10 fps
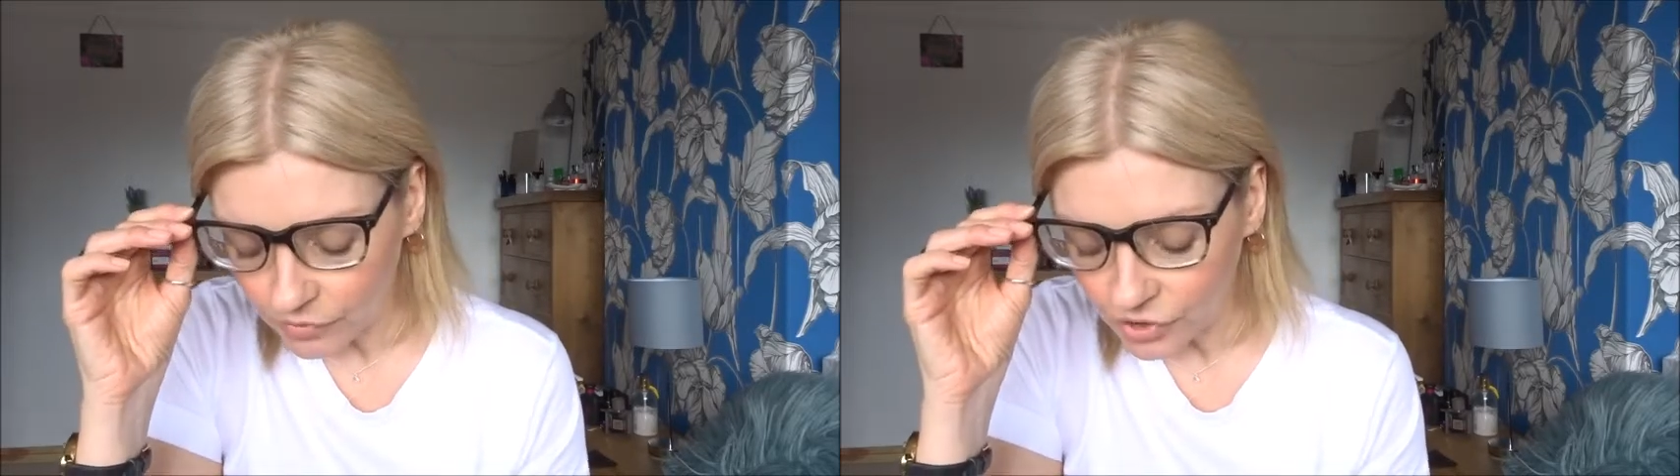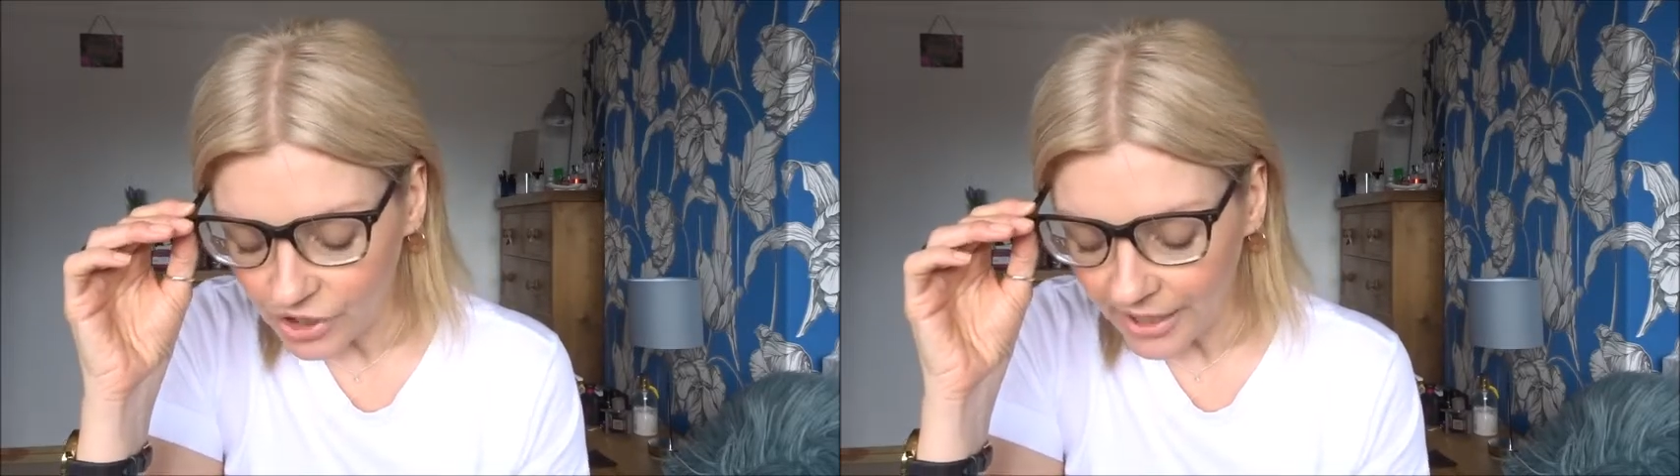
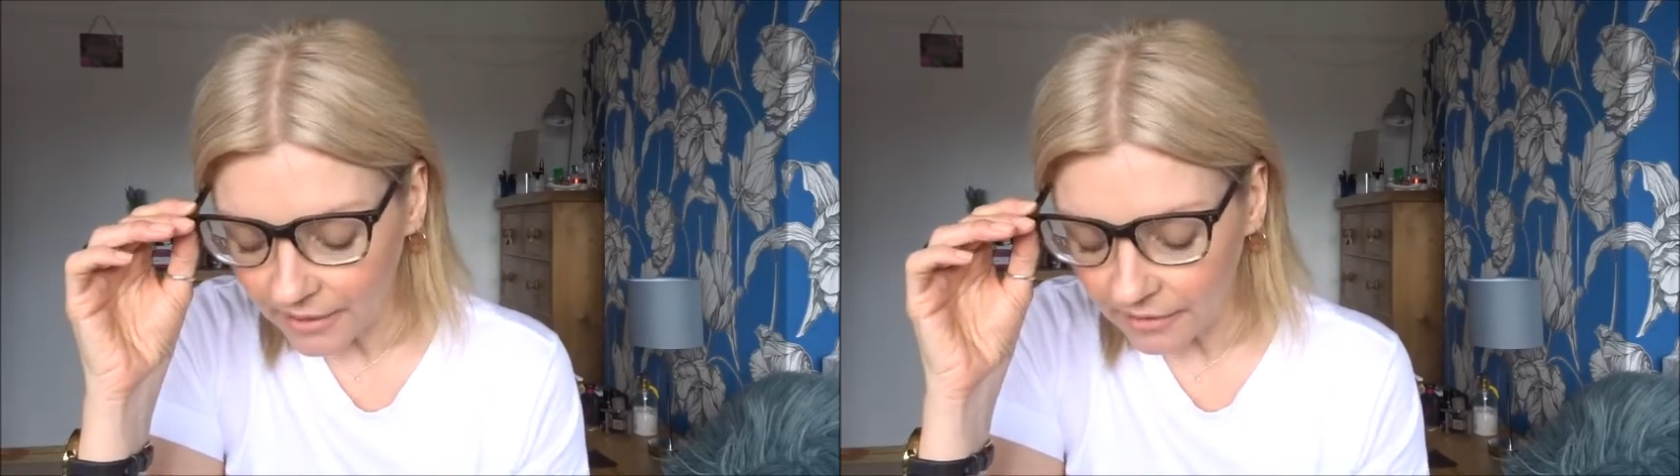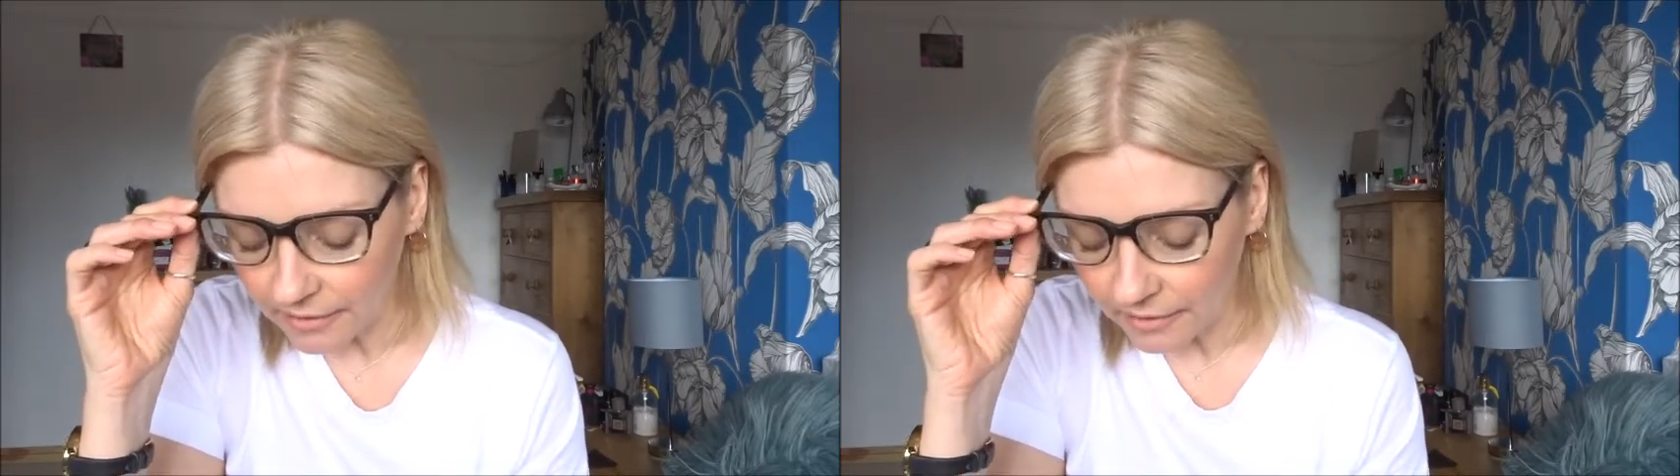
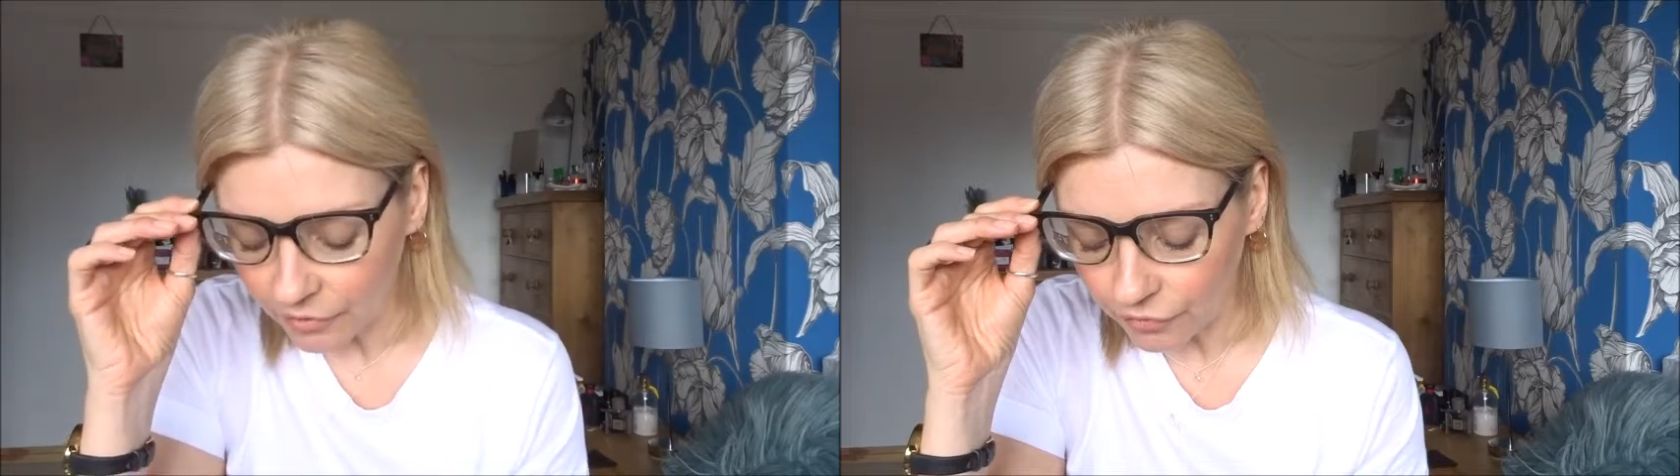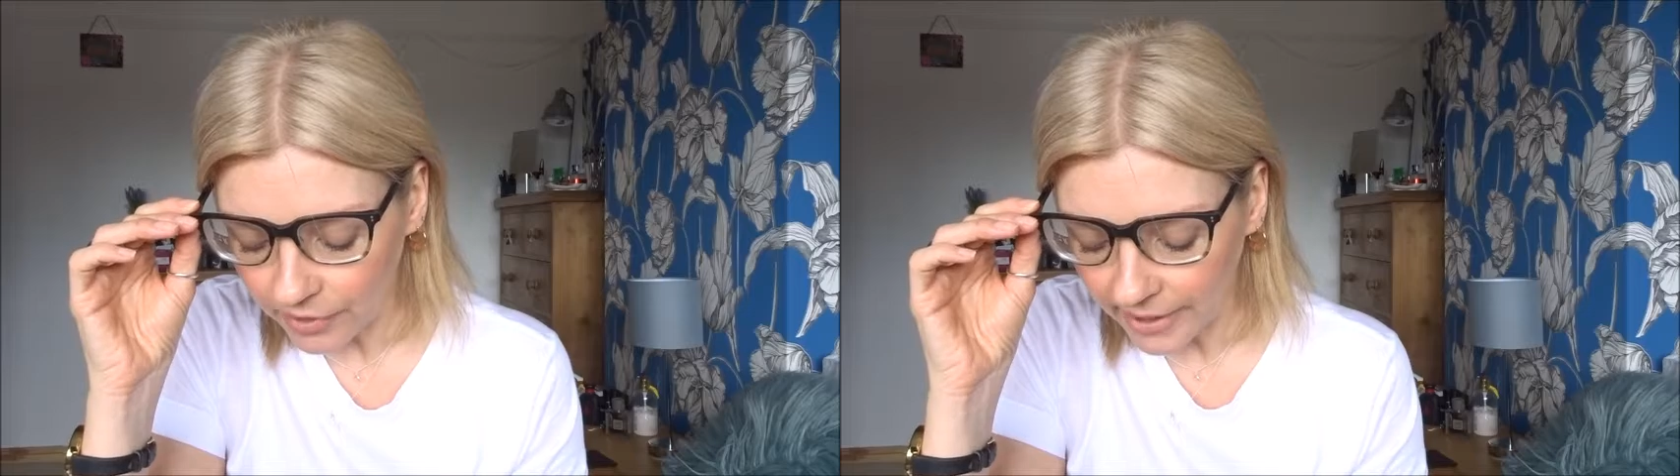Gel
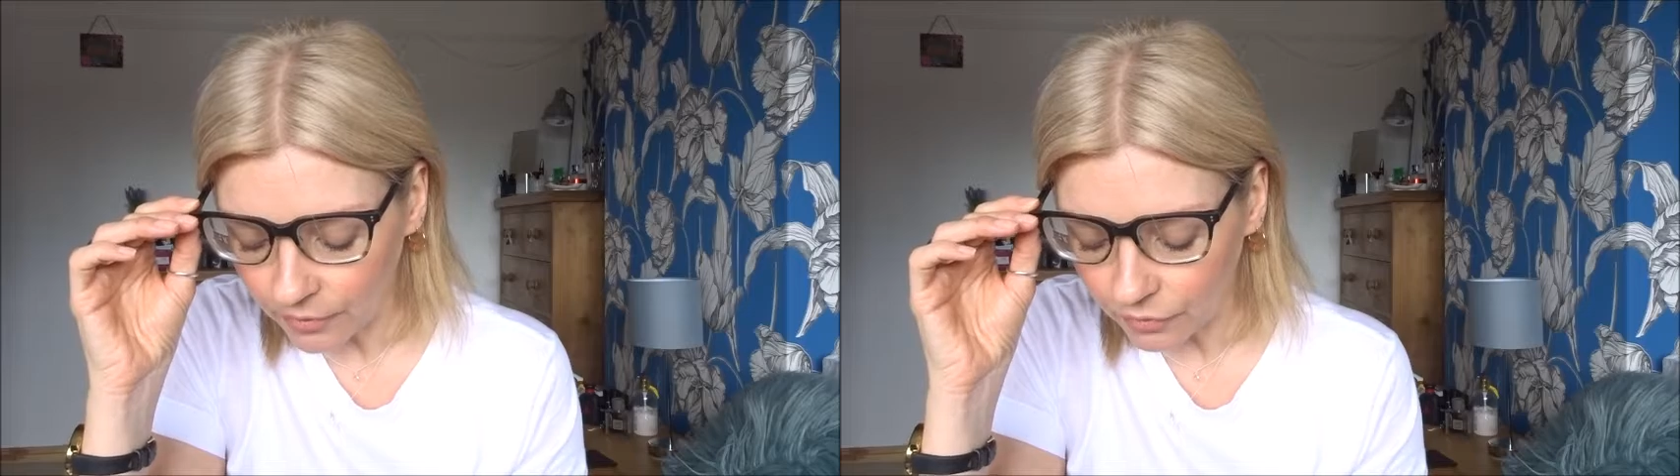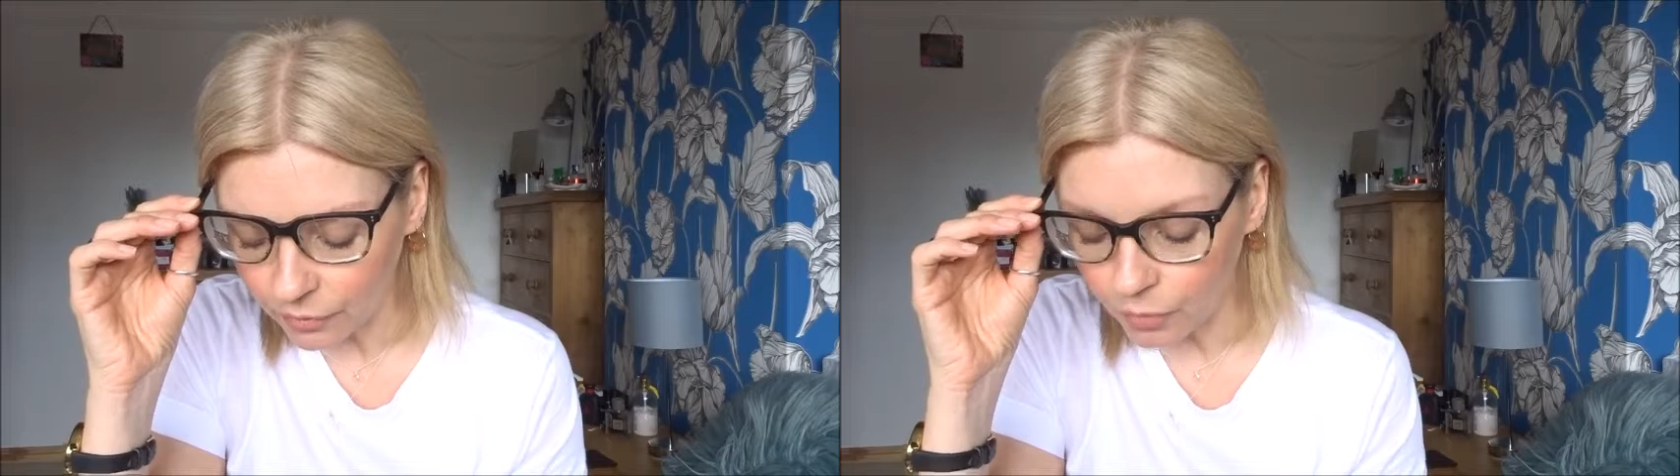
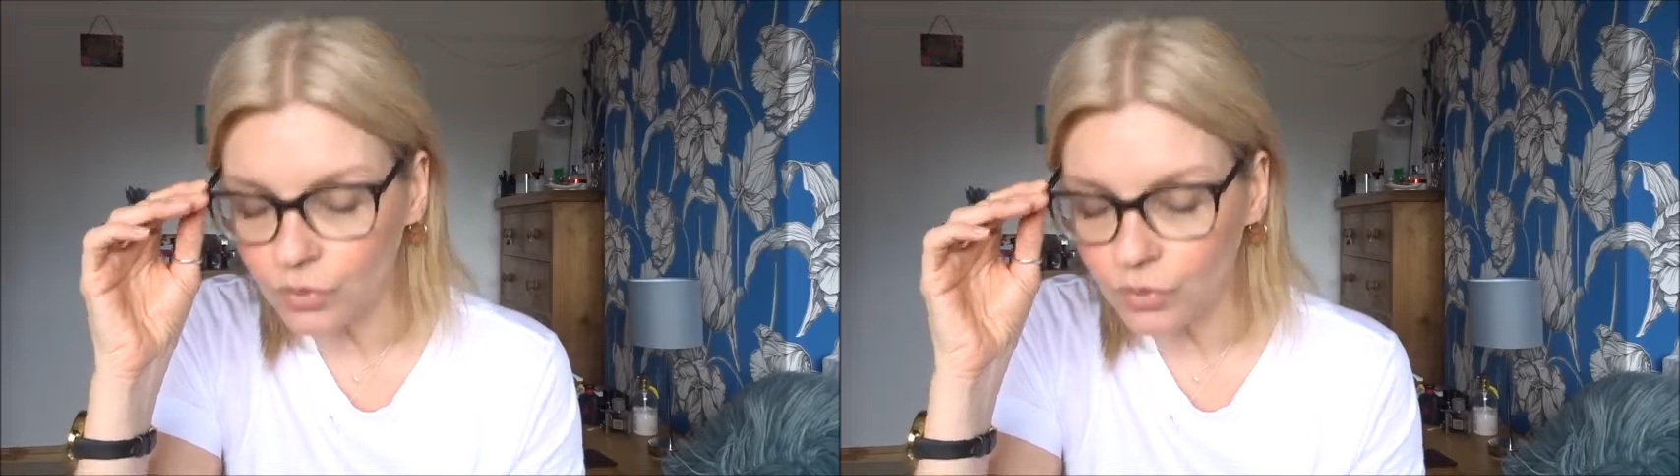crayon